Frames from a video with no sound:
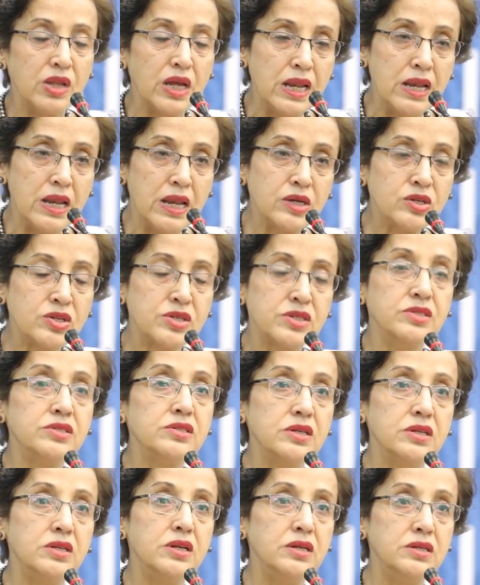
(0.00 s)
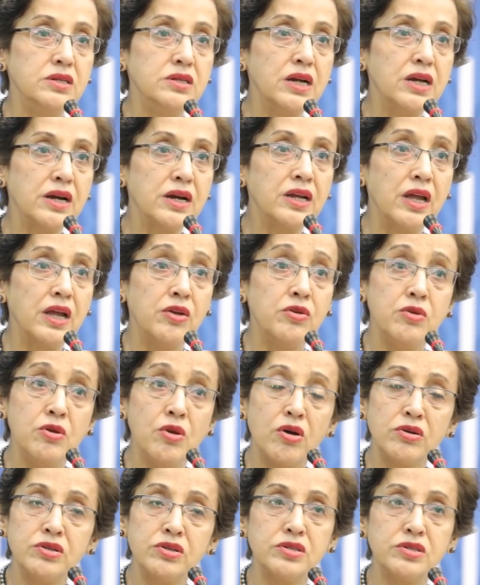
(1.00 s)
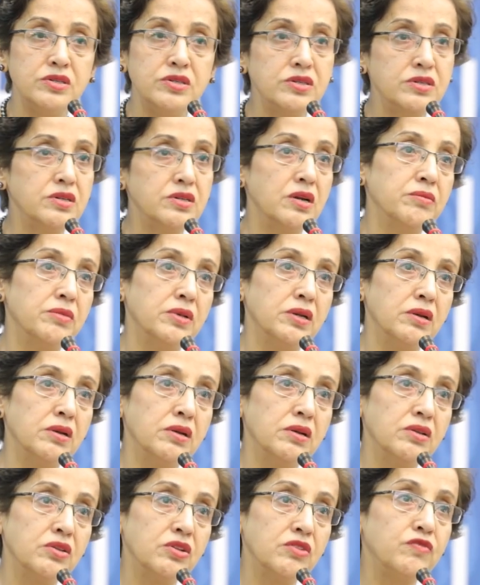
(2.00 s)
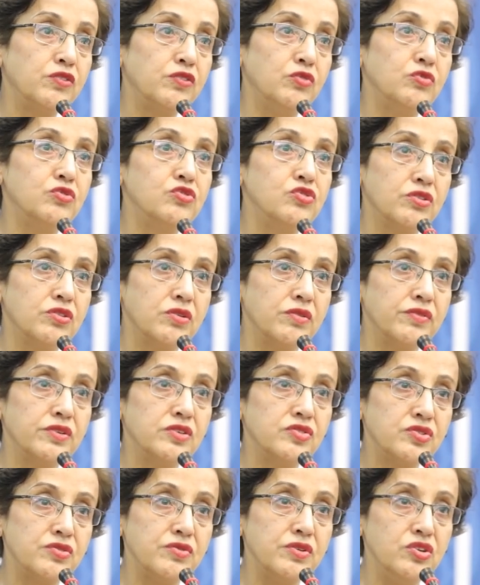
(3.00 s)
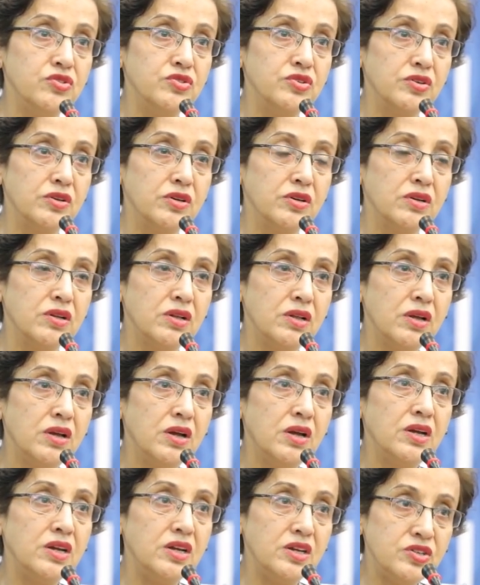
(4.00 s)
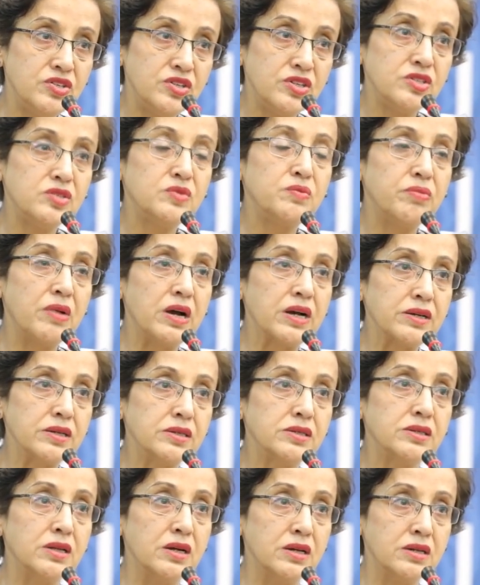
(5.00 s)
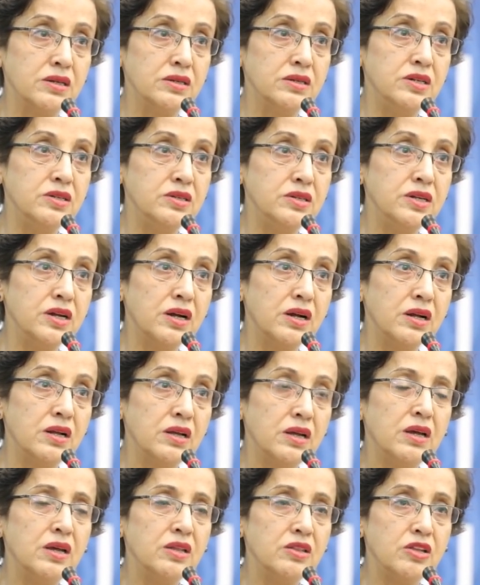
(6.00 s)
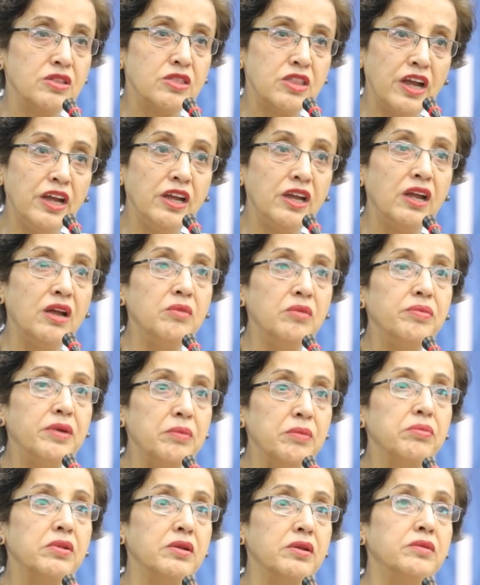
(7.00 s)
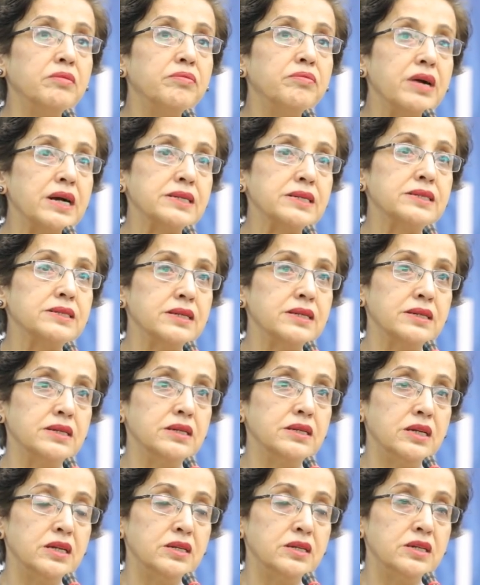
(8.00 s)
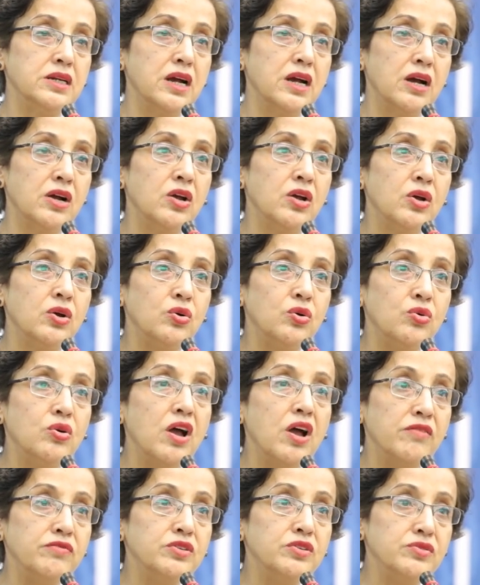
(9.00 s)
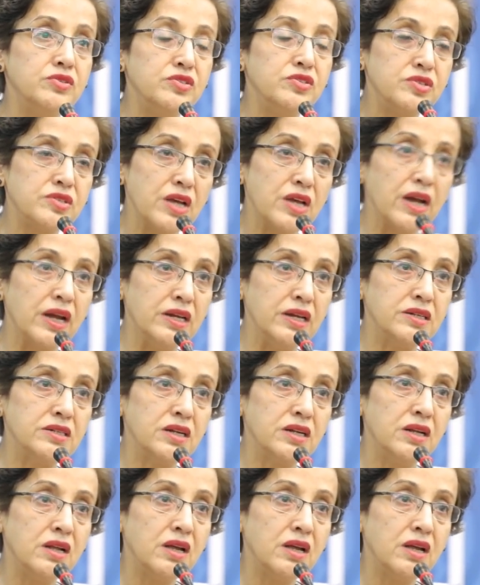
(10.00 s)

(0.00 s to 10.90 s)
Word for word: Elections in India cannot determine the future of this region. It is Pakistan and India, the thinking people in Pakistan and India, who have to decide